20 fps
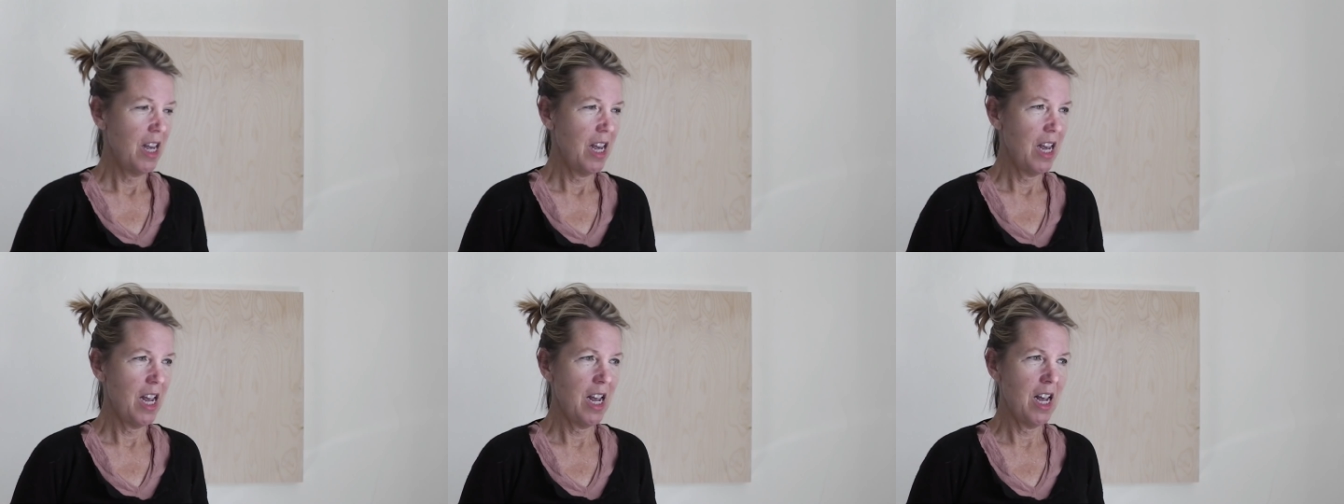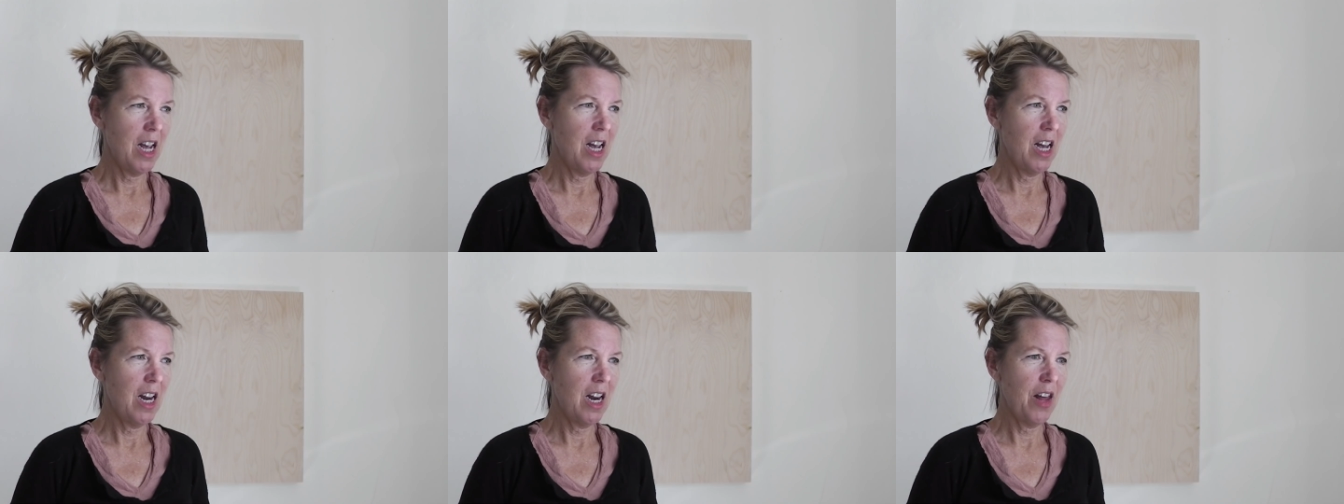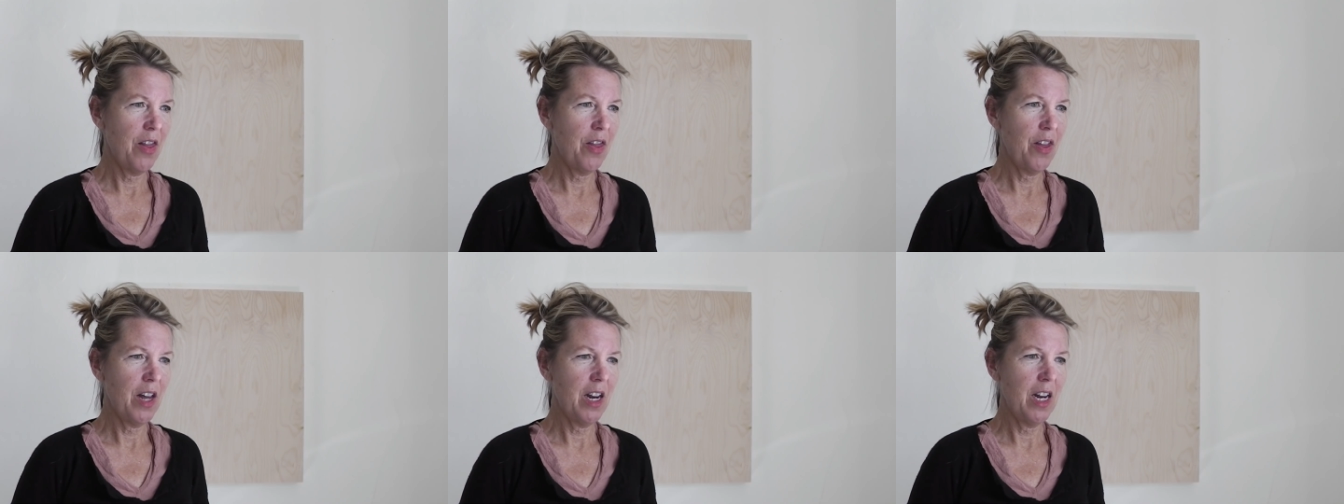and
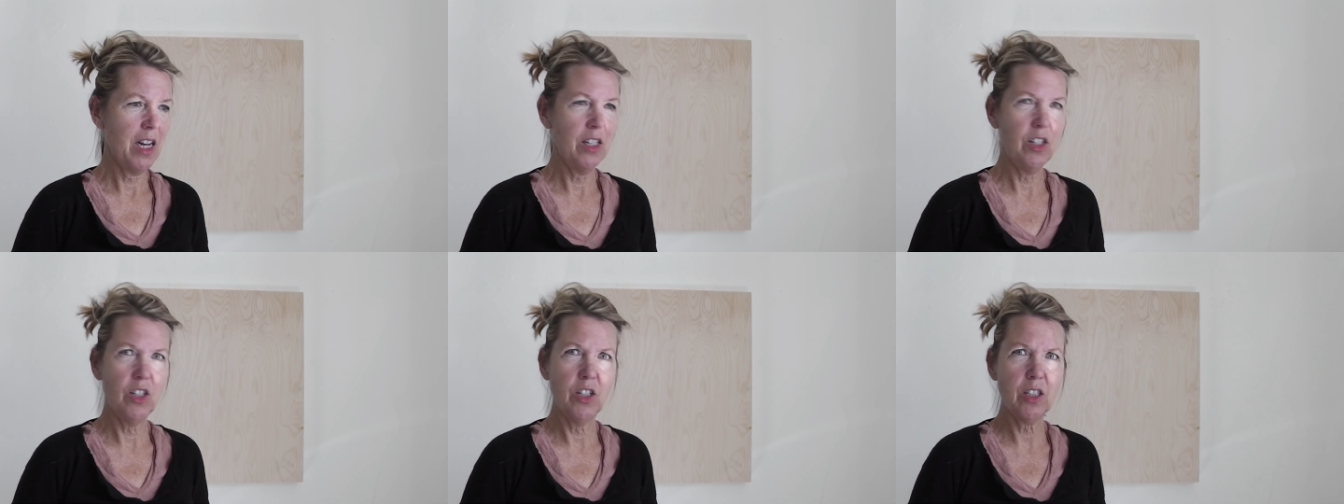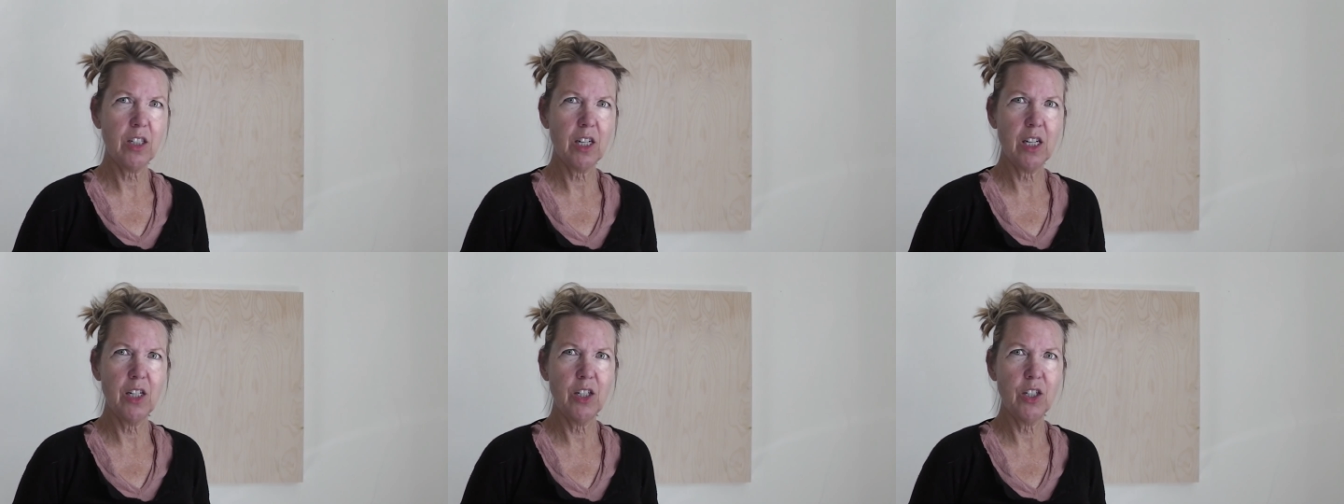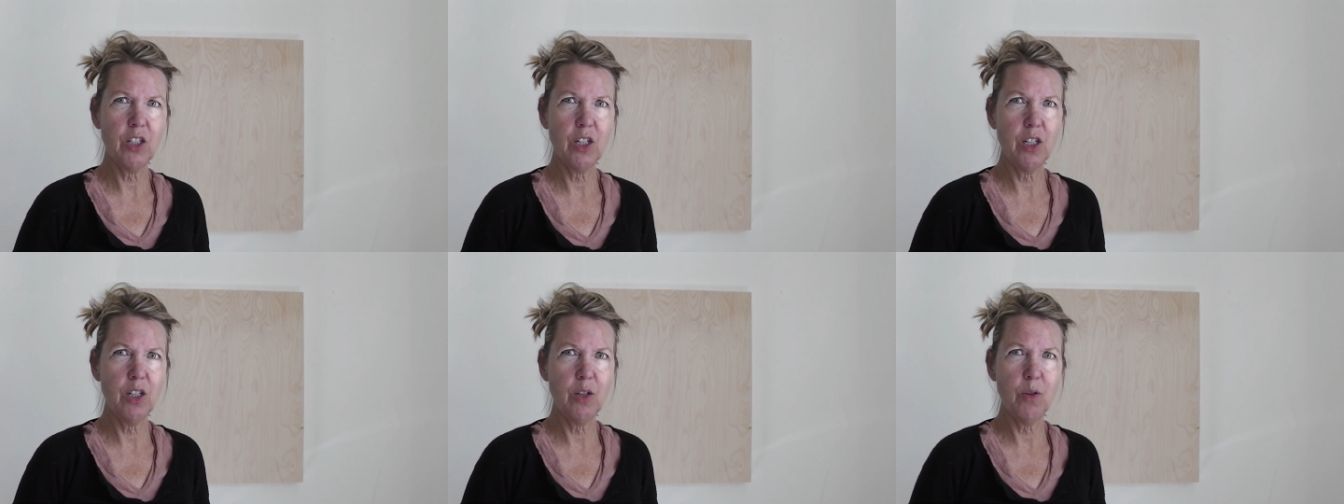I thought I'd just kind of
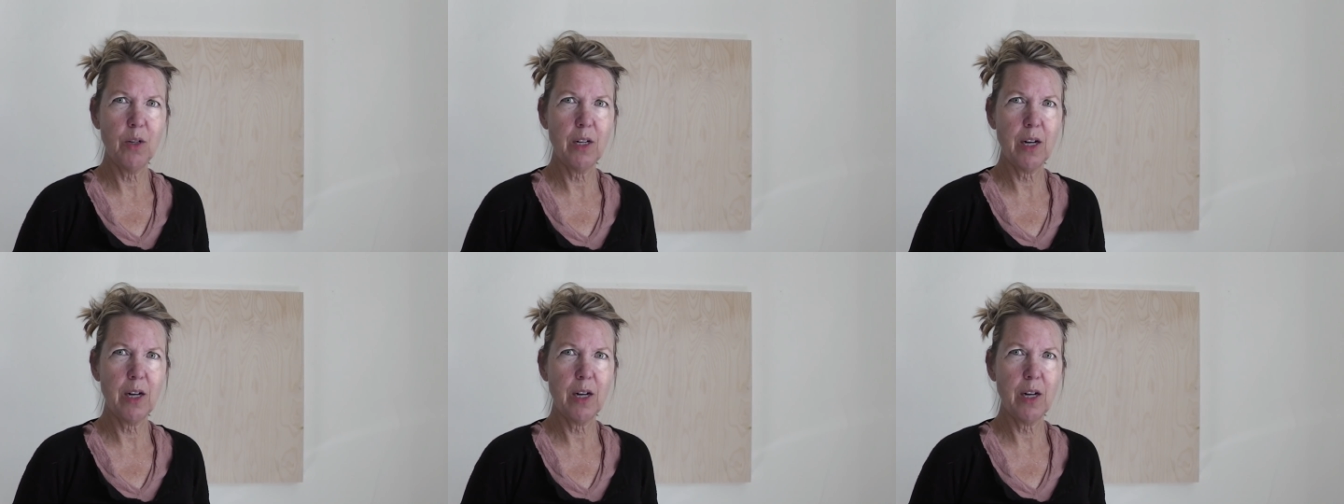show you